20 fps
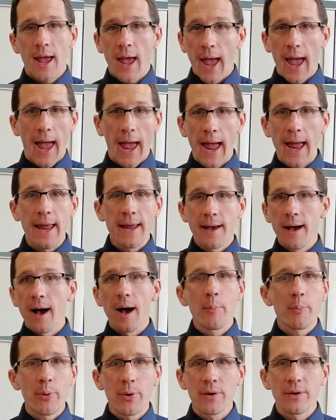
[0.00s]
hang
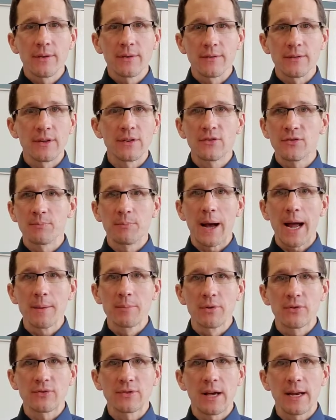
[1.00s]
up this
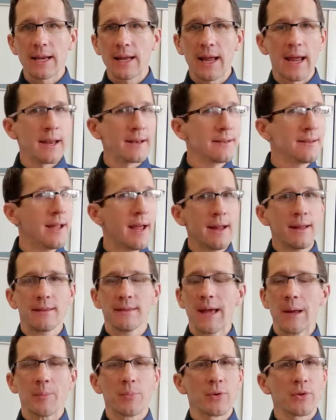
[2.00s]
Bible study and take
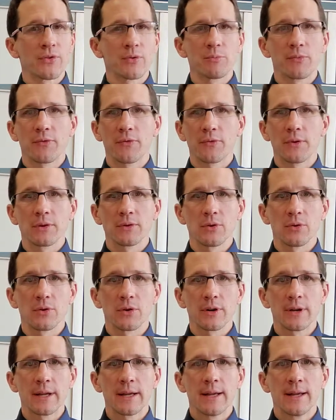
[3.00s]
that person before the
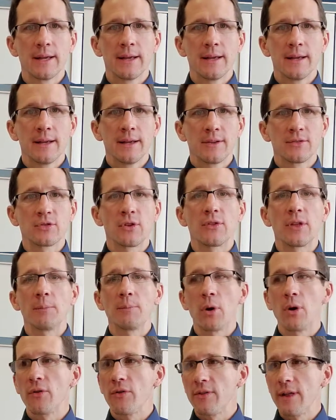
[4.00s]
Lord so that
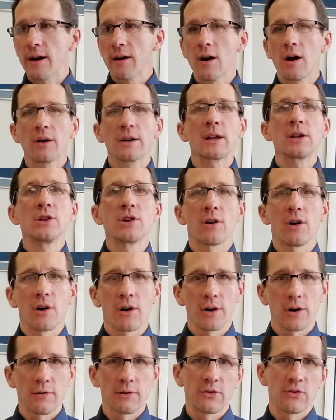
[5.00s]
both their heart and your
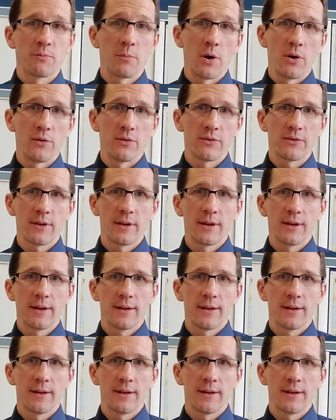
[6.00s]
heart are exposed.